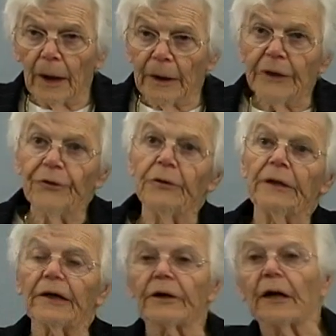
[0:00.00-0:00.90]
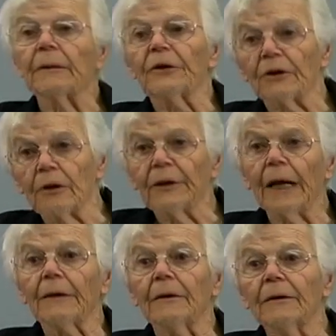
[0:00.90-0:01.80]
Not unless you get the government to slow
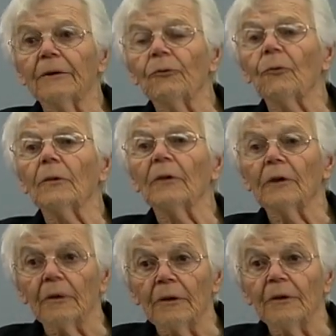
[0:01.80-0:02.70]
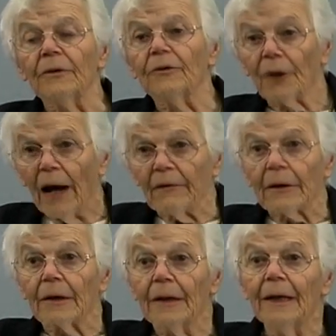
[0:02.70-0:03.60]
down the
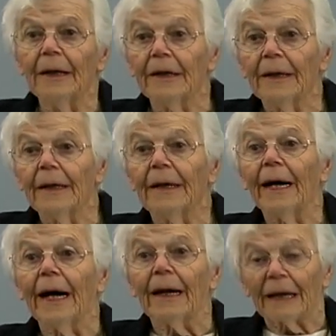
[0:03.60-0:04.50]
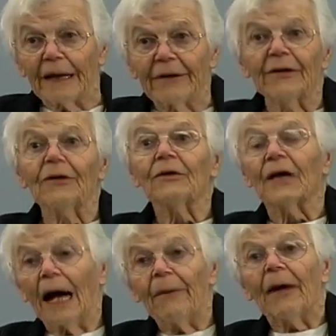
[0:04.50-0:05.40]
traffic and lengthen the
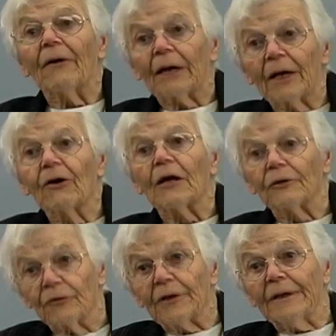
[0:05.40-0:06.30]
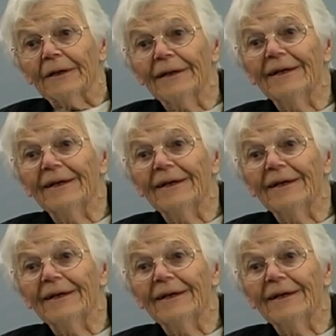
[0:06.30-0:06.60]
time you have to get across the street.